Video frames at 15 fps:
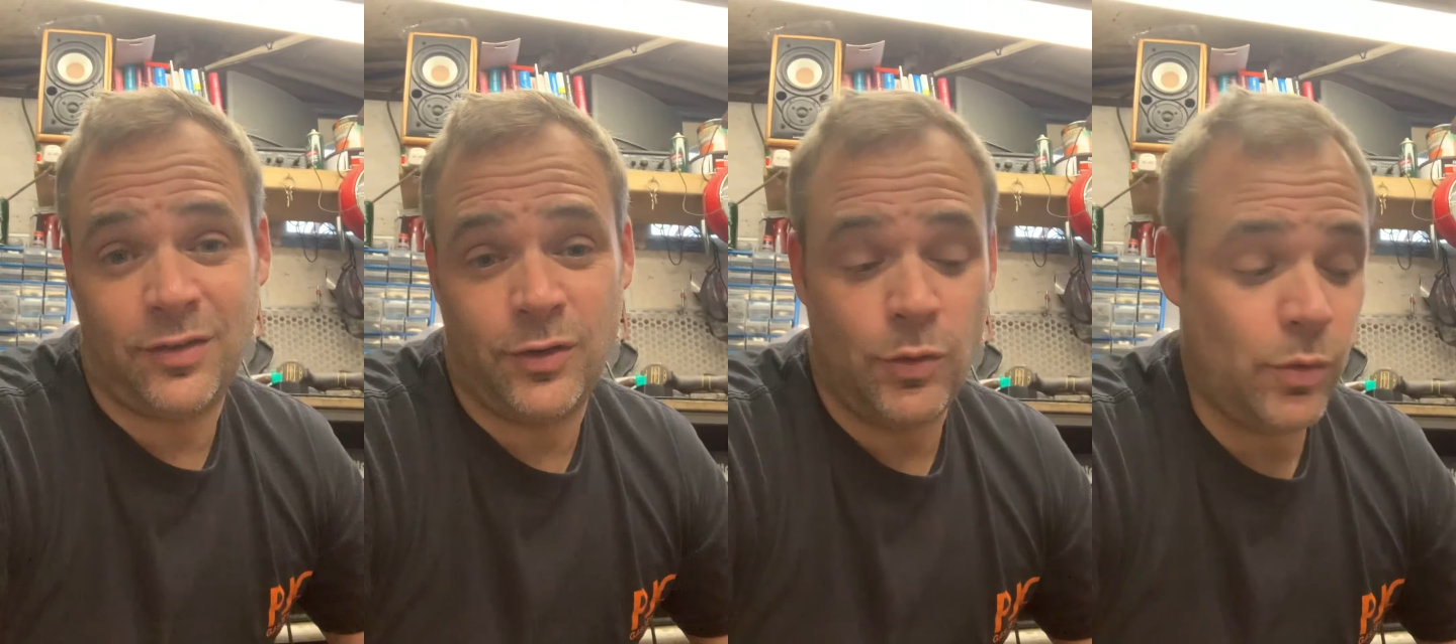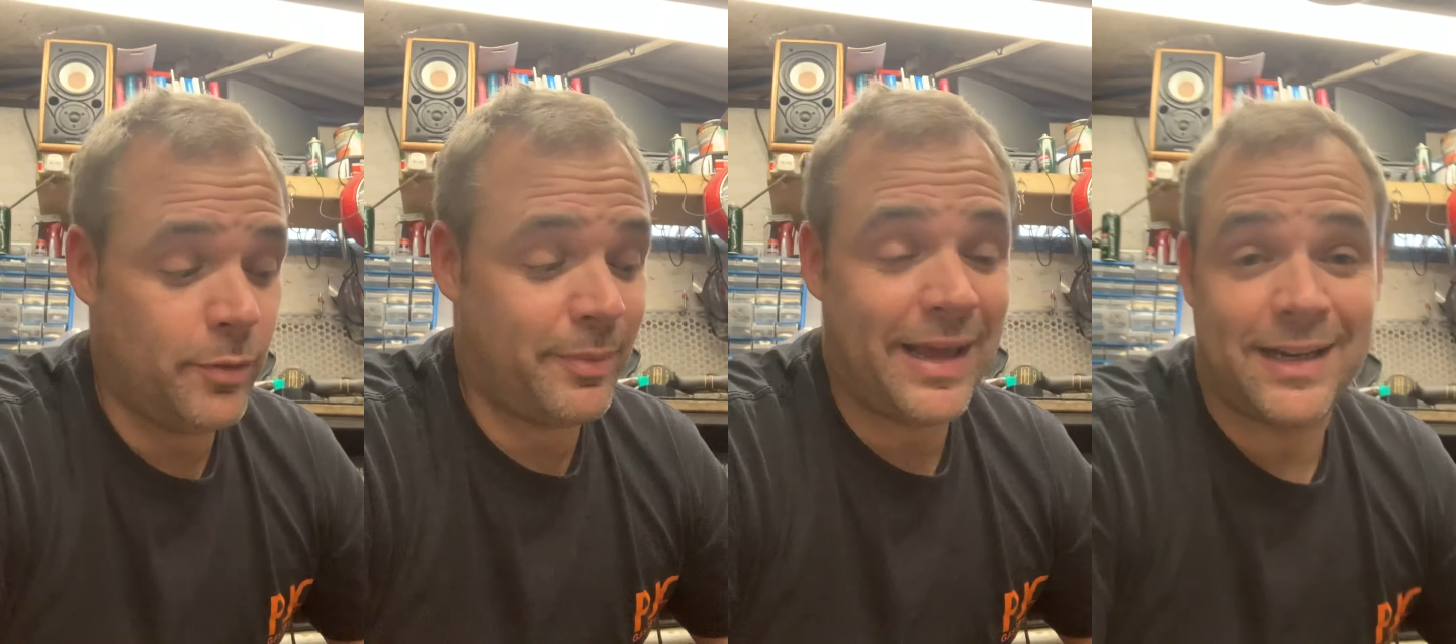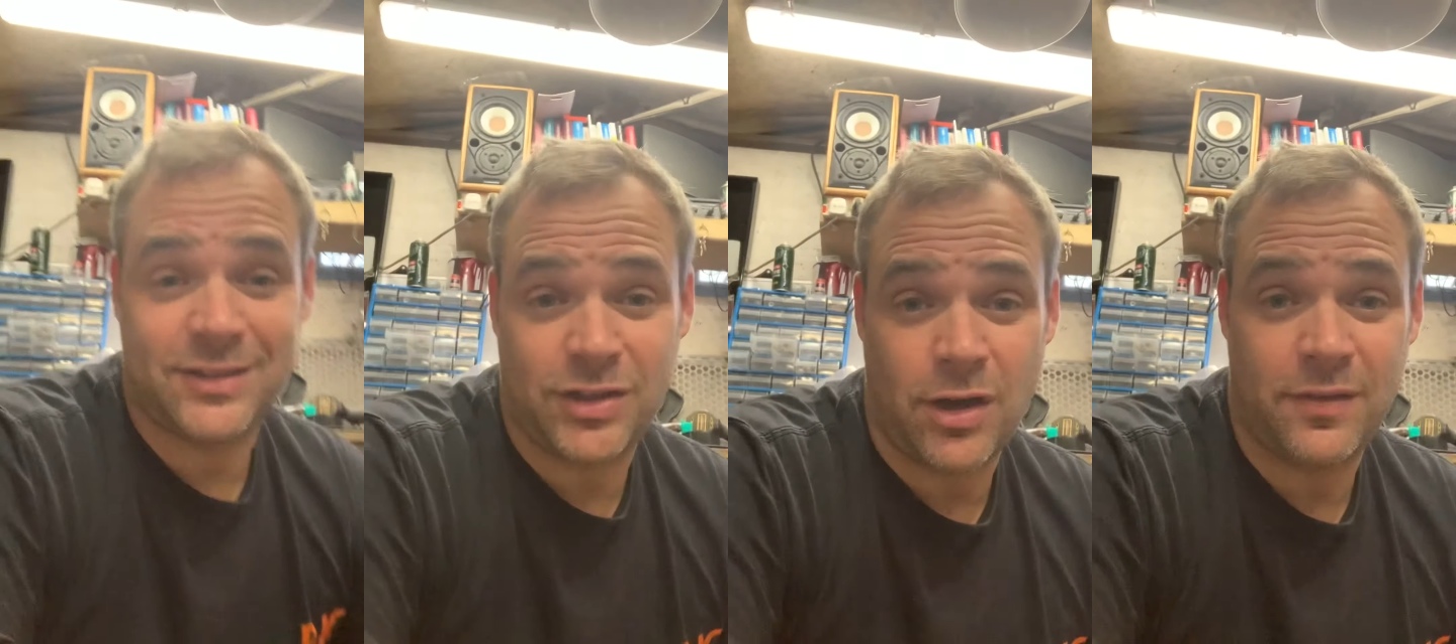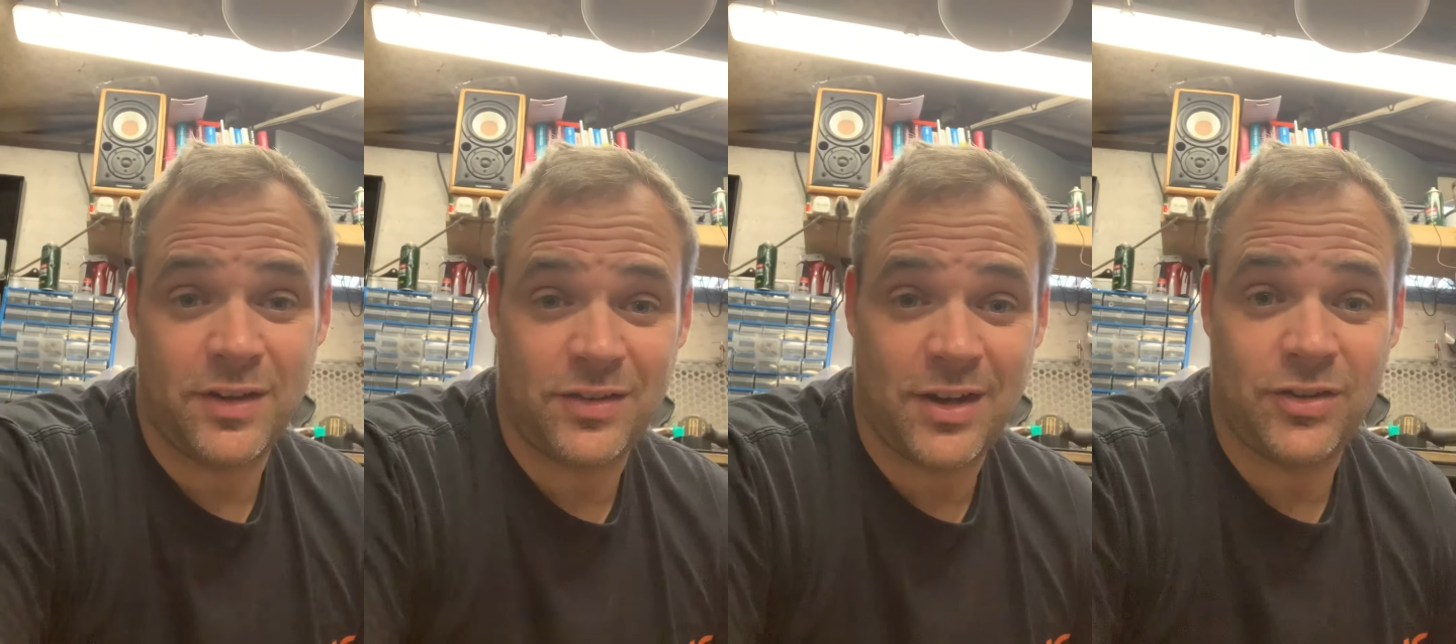you wouldn't be able to turn
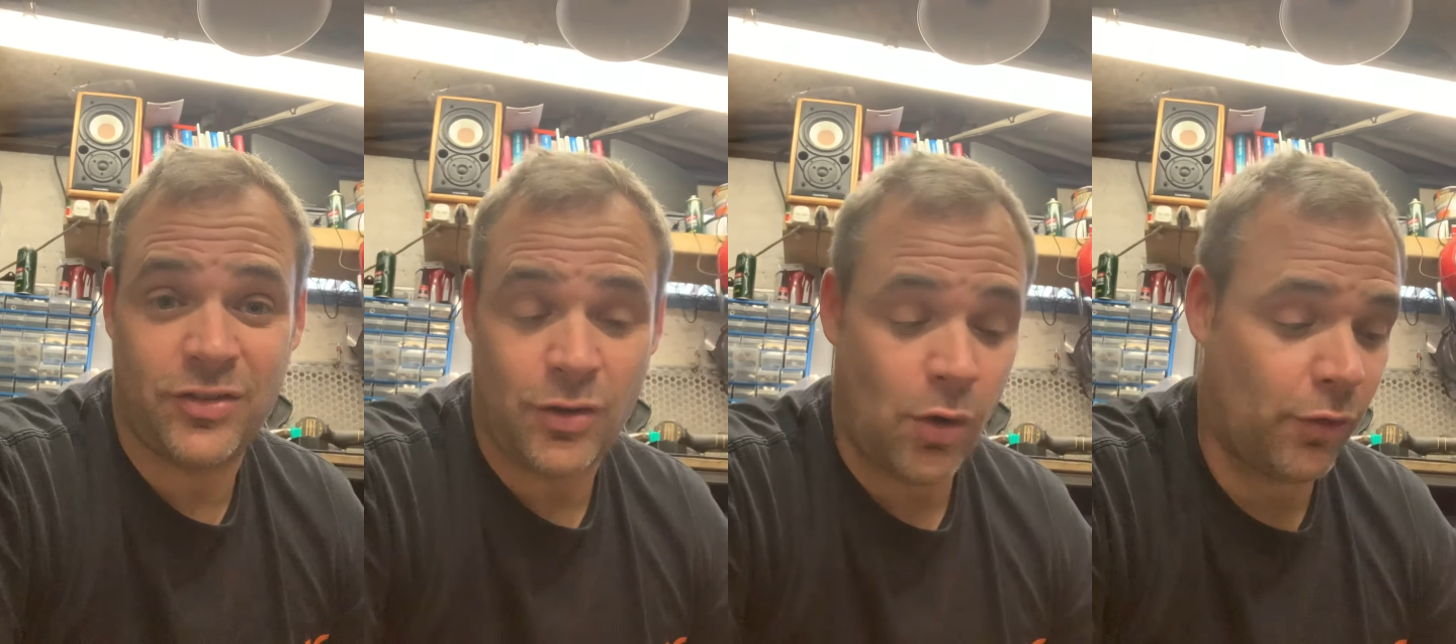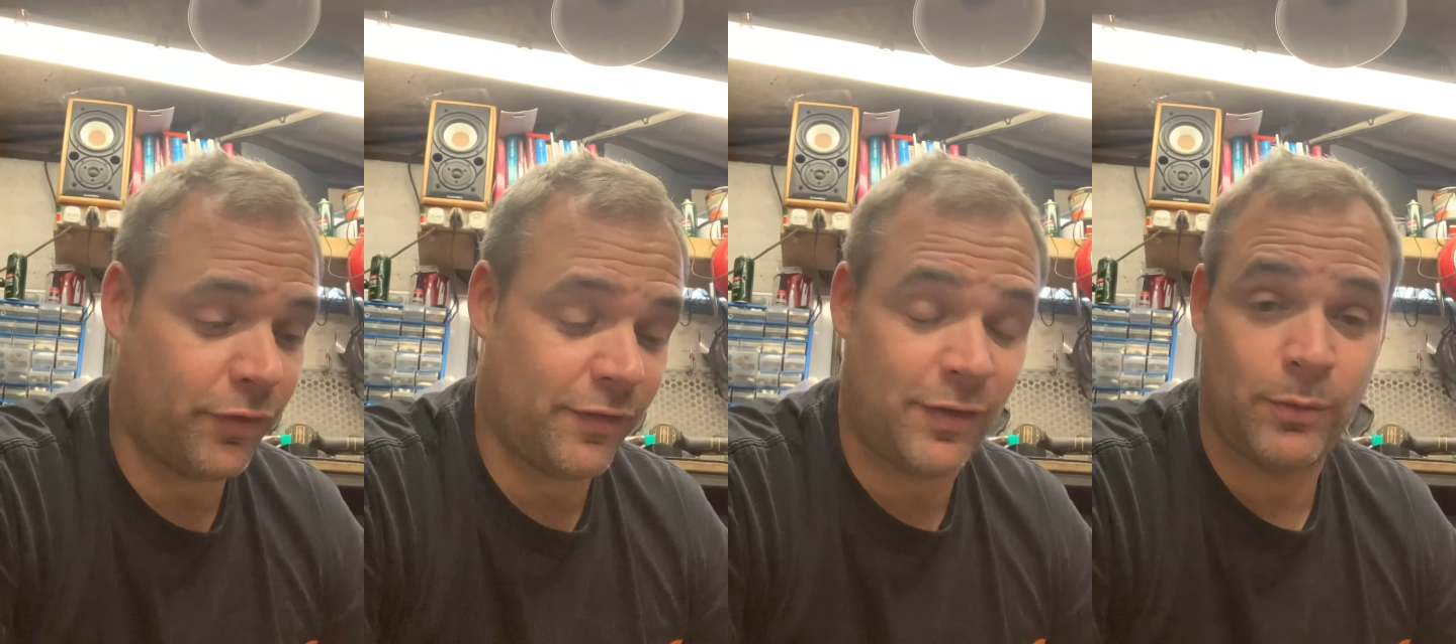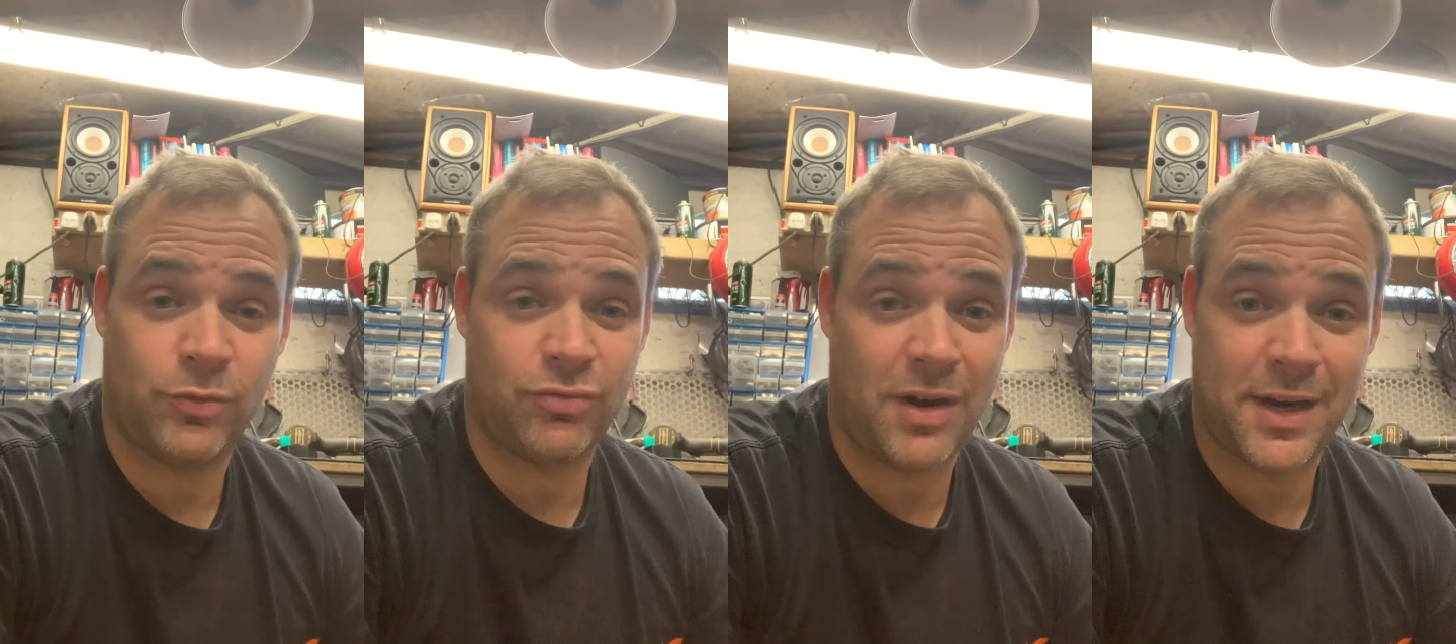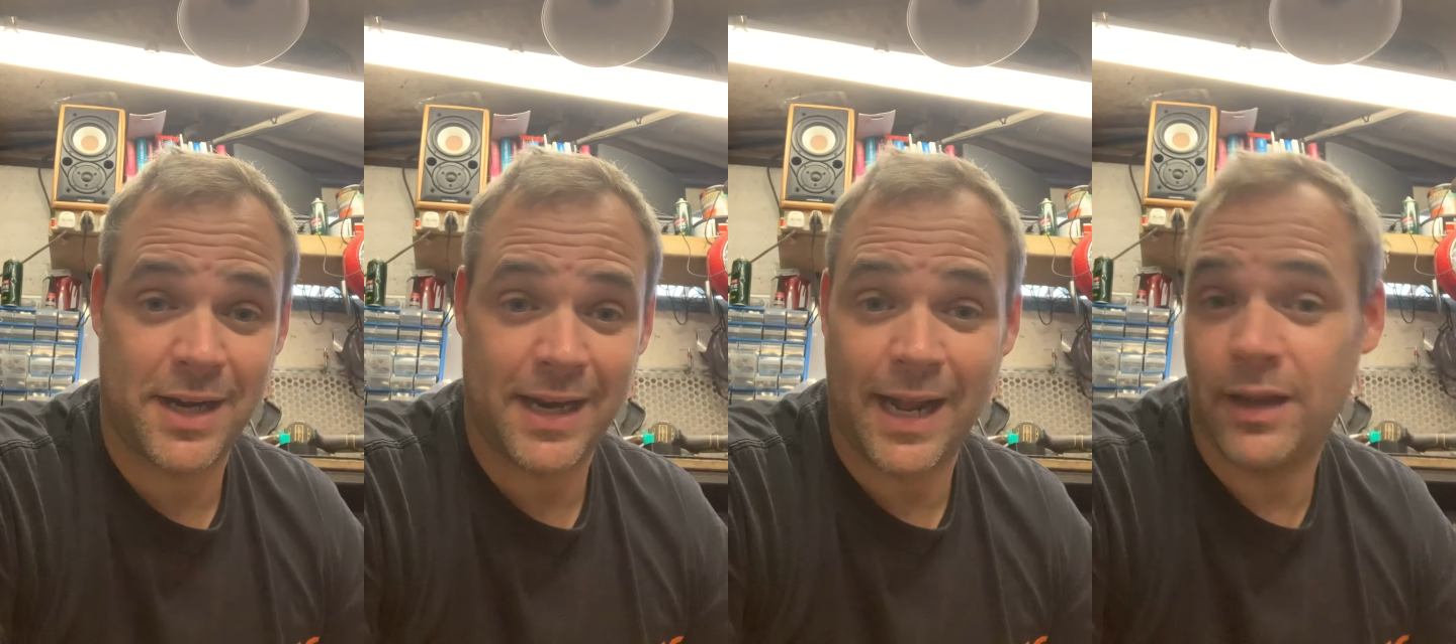this engine off. If it was
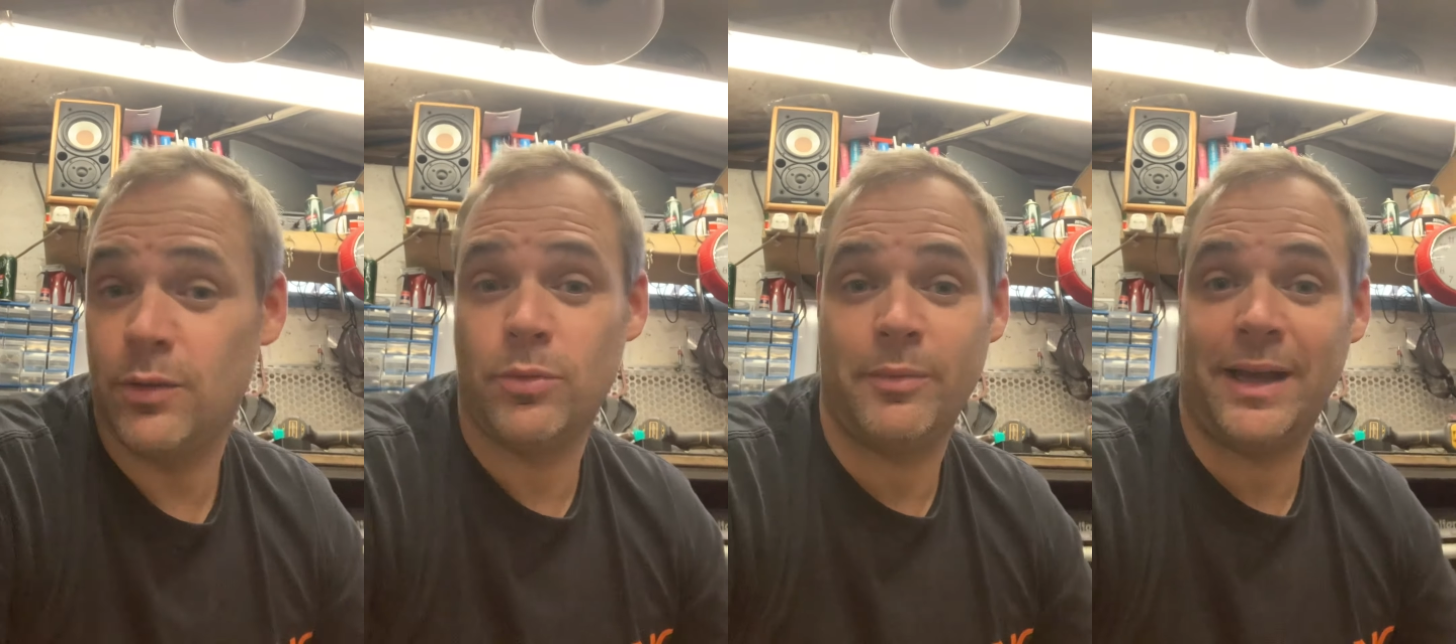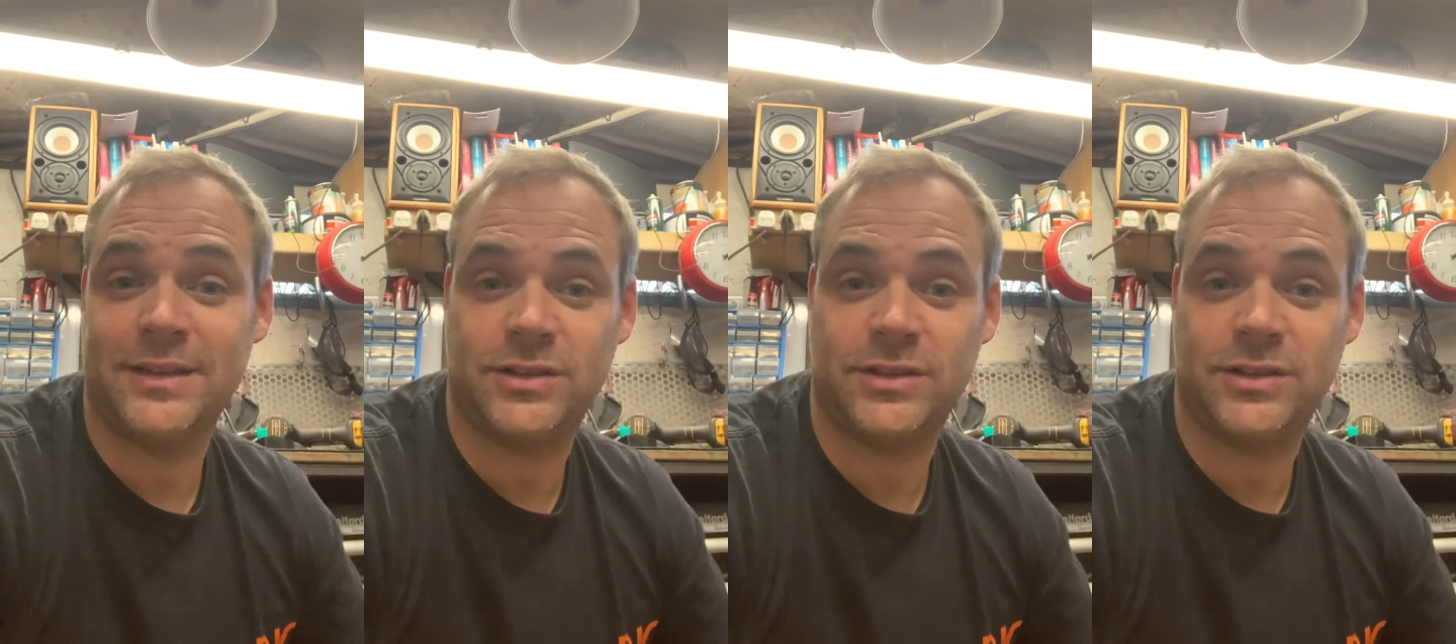running now, you wouldn't be able to